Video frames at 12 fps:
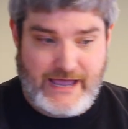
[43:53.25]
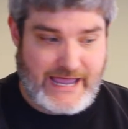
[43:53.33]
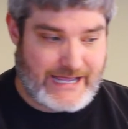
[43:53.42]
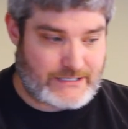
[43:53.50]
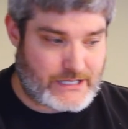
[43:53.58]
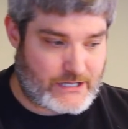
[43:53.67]

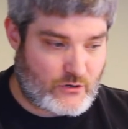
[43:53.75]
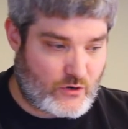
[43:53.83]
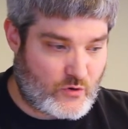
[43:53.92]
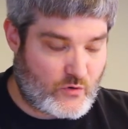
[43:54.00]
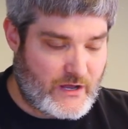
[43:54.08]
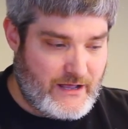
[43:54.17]
And
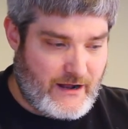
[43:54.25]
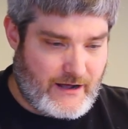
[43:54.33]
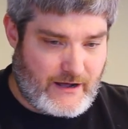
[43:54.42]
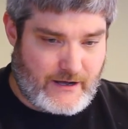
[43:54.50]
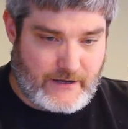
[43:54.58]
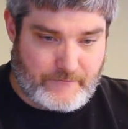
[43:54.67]
so
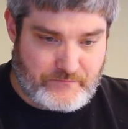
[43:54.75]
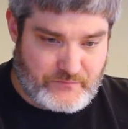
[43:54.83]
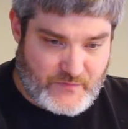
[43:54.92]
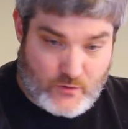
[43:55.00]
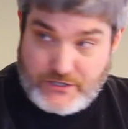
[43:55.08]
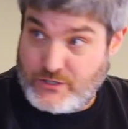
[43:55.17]
uh,
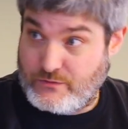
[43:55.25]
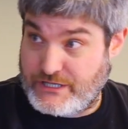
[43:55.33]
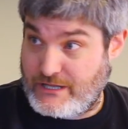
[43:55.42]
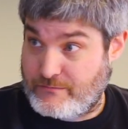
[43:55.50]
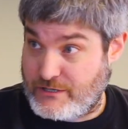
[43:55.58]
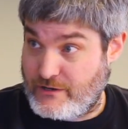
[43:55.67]
those two
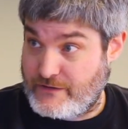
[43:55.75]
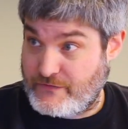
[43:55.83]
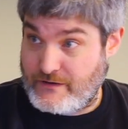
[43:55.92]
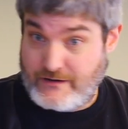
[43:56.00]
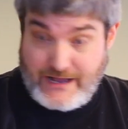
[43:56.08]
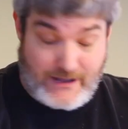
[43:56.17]
steps right
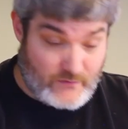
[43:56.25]
there,